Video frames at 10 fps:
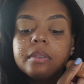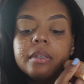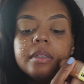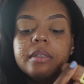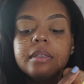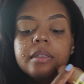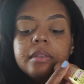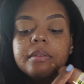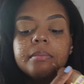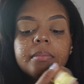in
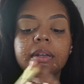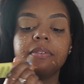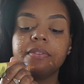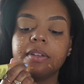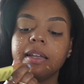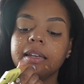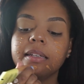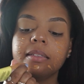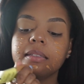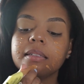my
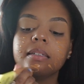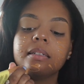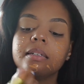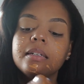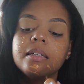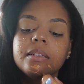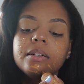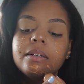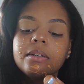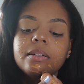face.
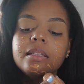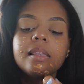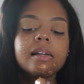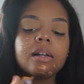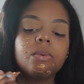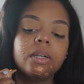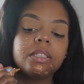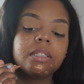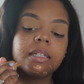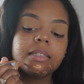The only thing I
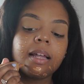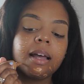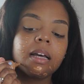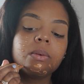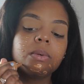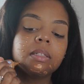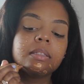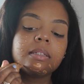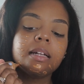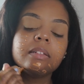wish this had
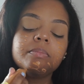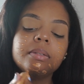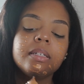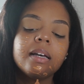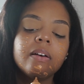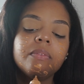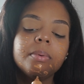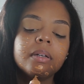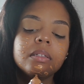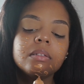was SPF,
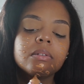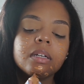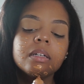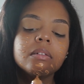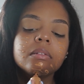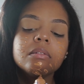but it's okay.